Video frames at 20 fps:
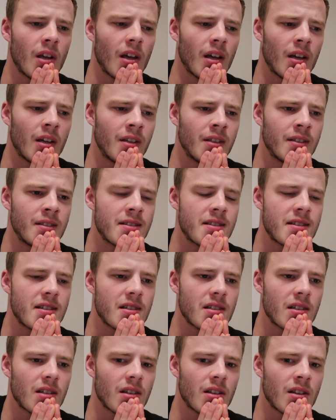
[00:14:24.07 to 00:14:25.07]
And
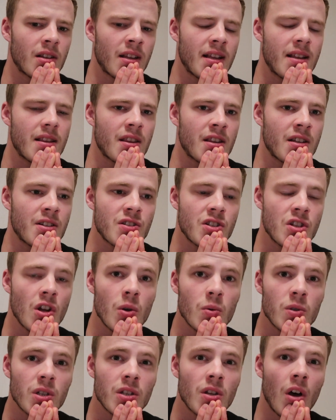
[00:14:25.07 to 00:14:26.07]
there's
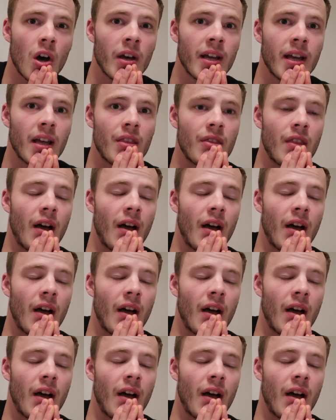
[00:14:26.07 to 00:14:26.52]
no denying